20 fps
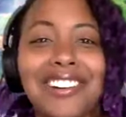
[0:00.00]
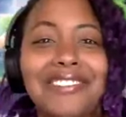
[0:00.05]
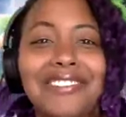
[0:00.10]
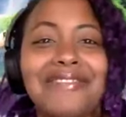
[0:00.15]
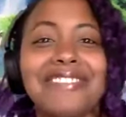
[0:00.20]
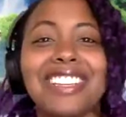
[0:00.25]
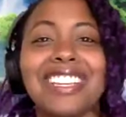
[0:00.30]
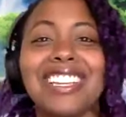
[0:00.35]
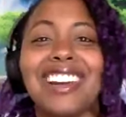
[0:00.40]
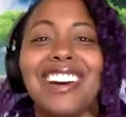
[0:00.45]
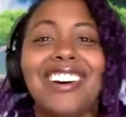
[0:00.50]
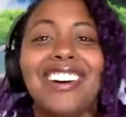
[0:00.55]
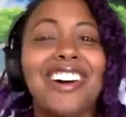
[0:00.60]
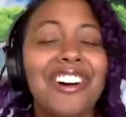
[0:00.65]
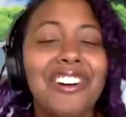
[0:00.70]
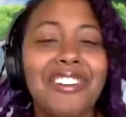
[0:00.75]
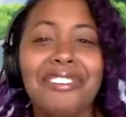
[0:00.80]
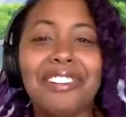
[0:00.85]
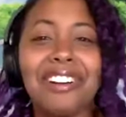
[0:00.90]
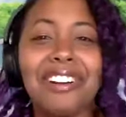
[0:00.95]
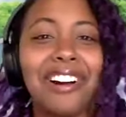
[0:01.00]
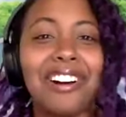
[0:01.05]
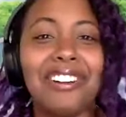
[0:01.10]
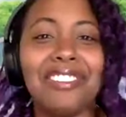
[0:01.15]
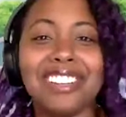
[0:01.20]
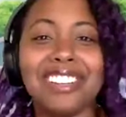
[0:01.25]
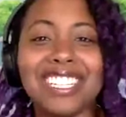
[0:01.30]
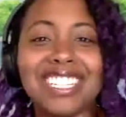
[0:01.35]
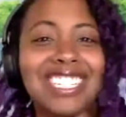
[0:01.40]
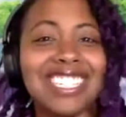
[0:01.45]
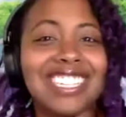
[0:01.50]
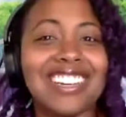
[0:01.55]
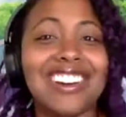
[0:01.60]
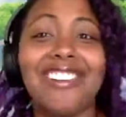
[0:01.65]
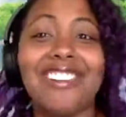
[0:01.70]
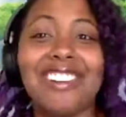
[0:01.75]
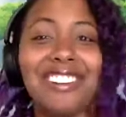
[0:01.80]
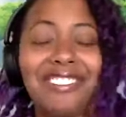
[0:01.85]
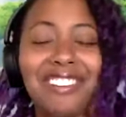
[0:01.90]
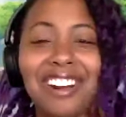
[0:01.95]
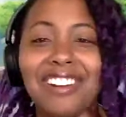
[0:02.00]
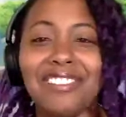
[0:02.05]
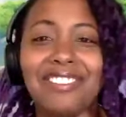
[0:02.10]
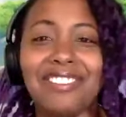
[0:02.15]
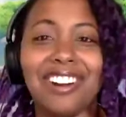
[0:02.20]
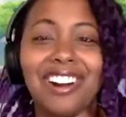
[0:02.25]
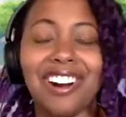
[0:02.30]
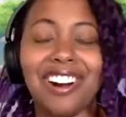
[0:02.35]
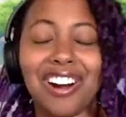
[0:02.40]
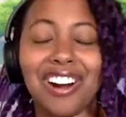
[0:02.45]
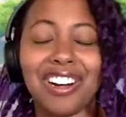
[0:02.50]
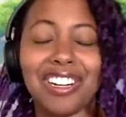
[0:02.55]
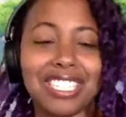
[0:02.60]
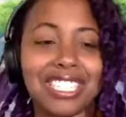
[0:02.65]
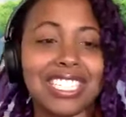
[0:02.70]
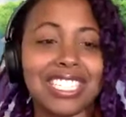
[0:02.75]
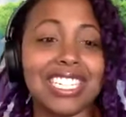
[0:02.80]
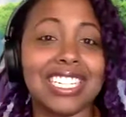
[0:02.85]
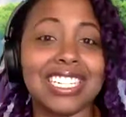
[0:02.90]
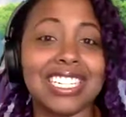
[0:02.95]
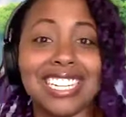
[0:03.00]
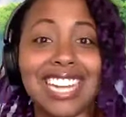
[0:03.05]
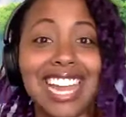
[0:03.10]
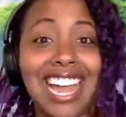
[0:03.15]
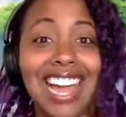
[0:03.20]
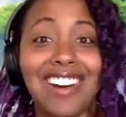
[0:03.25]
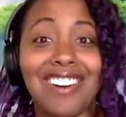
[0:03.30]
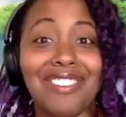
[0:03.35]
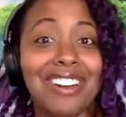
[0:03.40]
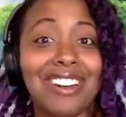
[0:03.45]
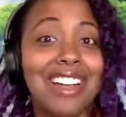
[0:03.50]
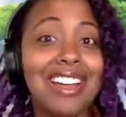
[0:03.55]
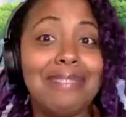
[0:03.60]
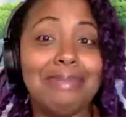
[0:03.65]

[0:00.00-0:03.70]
um, you know, we're always going wherever our hearts lead us now